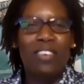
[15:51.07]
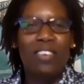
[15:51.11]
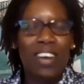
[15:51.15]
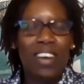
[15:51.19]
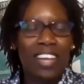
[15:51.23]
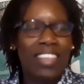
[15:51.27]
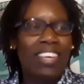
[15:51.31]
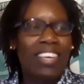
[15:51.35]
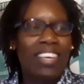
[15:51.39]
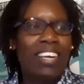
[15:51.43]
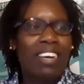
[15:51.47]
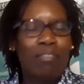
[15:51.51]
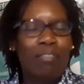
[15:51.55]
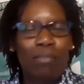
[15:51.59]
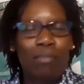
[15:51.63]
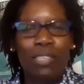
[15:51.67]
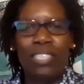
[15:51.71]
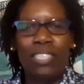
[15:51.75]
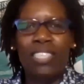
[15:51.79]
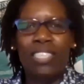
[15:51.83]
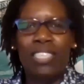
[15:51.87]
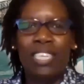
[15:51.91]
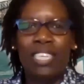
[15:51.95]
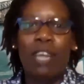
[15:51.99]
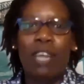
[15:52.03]
you know other
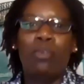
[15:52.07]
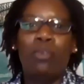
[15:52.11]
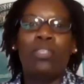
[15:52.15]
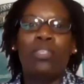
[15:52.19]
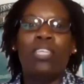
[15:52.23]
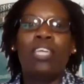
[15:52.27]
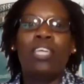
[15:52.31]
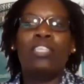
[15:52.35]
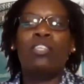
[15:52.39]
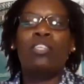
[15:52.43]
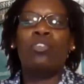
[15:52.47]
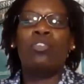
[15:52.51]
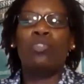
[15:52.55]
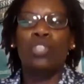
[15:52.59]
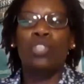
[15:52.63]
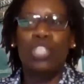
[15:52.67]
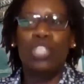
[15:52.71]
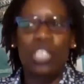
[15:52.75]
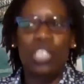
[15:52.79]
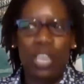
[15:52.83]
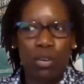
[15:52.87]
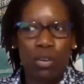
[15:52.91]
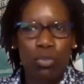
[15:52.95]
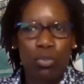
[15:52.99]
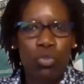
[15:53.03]
campuses now started
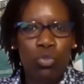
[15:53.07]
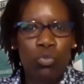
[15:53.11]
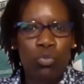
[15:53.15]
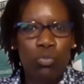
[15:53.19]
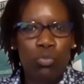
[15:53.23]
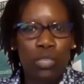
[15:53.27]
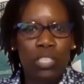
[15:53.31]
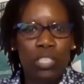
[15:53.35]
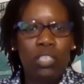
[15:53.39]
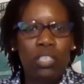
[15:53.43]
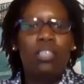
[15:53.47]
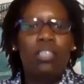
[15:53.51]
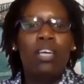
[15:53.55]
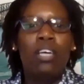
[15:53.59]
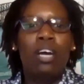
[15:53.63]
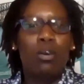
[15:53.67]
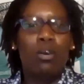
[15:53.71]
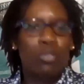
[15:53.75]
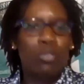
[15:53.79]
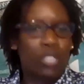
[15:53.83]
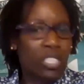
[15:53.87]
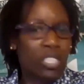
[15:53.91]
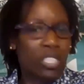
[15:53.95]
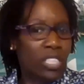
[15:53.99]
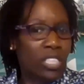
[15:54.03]
reaching out to me
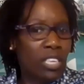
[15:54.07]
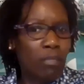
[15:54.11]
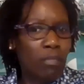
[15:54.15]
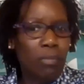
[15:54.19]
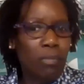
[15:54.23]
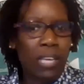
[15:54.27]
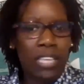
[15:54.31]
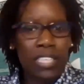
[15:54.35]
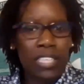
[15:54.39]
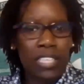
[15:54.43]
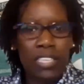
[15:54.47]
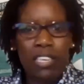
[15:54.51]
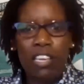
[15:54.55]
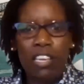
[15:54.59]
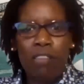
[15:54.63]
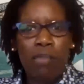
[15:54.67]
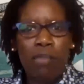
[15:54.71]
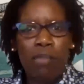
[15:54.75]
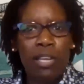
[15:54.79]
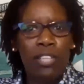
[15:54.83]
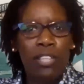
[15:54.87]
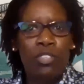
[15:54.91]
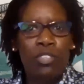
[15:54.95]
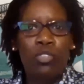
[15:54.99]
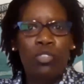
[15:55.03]
i'll just keep getting
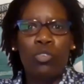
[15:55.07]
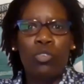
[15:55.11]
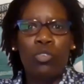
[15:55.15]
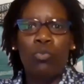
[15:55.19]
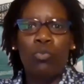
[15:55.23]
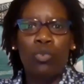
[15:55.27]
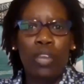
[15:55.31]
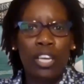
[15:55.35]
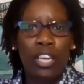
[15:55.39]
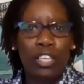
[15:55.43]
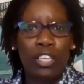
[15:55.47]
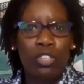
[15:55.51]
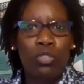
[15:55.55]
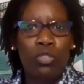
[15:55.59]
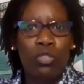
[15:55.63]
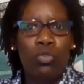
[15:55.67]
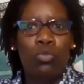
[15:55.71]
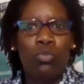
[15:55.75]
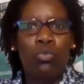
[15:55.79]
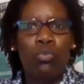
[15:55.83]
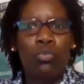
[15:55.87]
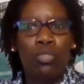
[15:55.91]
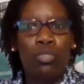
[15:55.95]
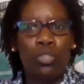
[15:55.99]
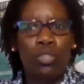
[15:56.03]
emails you know would like you
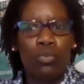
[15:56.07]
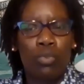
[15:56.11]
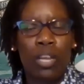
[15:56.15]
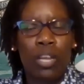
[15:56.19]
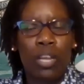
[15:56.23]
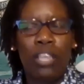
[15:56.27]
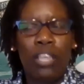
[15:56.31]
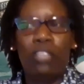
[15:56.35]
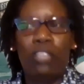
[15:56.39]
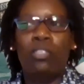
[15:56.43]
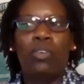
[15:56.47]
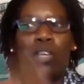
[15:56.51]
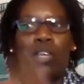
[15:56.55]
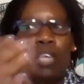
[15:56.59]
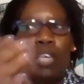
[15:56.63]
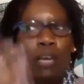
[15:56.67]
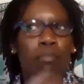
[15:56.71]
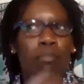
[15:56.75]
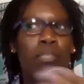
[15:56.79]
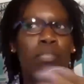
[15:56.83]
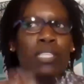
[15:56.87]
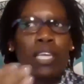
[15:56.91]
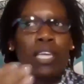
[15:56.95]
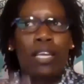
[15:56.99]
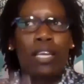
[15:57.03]
to do this like so i
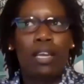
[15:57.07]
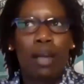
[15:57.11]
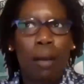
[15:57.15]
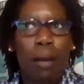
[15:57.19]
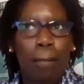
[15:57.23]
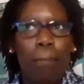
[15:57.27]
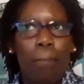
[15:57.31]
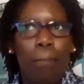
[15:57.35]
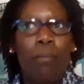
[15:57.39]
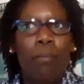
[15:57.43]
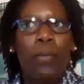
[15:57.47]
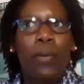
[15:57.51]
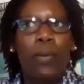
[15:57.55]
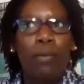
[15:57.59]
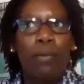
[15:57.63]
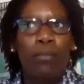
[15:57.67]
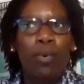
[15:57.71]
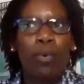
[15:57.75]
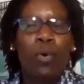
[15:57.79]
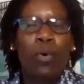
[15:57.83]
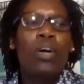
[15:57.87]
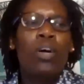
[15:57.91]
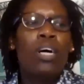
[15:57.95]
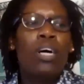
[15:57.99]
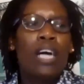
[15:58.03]
kept signing up more and
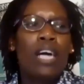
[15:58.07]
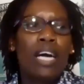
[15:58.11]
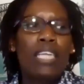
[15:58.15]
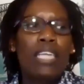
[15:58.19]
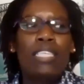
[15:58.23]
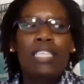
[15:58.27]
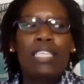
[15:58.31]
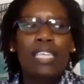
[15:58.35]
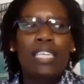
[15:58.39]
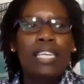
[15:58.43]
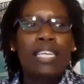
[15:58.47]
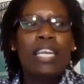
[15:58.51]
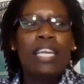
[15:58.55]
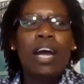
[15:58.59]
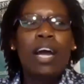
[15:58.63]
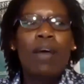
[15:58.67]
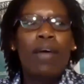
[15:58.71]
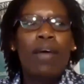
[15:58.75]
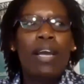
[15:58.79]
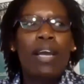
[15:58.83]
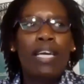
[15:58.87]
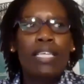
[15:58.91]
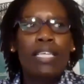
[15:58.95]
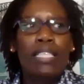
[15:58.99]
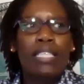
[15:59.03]
more until
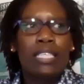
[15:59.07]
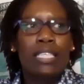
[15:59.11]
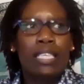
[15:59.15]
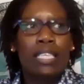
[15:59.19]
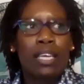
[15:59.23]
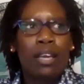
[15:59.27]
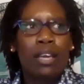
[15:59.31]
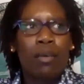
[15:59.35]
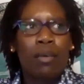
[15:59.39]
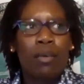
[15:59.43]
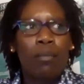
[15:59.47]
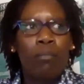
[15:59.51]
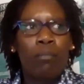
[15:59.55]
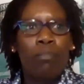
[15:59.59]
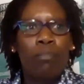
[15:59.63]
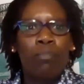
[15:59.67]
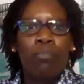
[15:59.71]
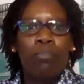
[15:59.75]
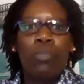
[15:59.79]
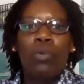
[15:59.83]
now i can say